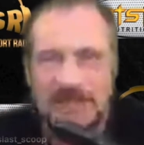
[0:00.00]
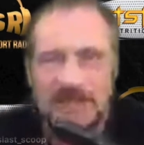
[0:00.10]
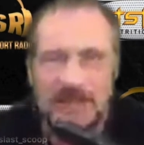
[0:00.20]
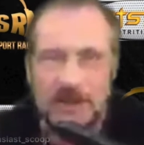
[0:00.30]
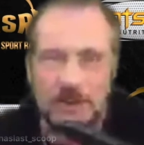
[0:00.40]

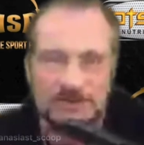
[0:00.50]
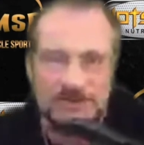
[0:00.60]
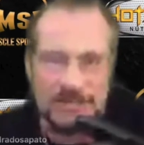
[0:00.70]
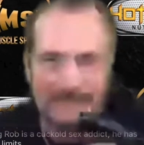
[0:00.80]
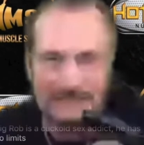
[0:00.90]
When's the
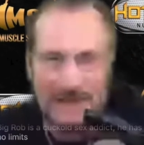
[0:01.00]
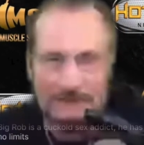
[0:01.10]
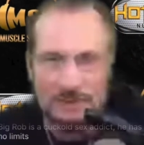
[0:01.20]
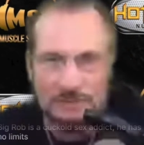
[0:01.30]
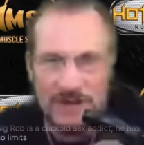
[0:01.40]
last time you
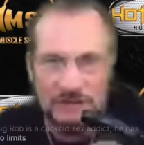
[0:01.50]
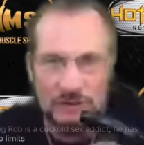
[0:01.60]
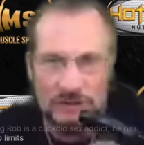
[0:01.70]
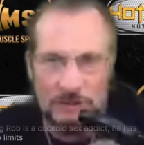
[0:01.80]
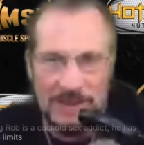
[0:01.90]
spread your
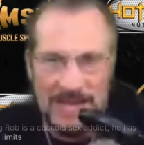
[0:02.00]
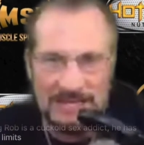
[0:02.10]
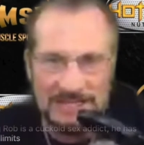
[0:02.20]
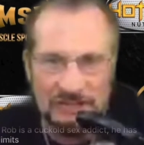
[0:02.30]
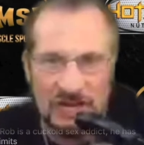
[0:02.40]
humanity, Joe?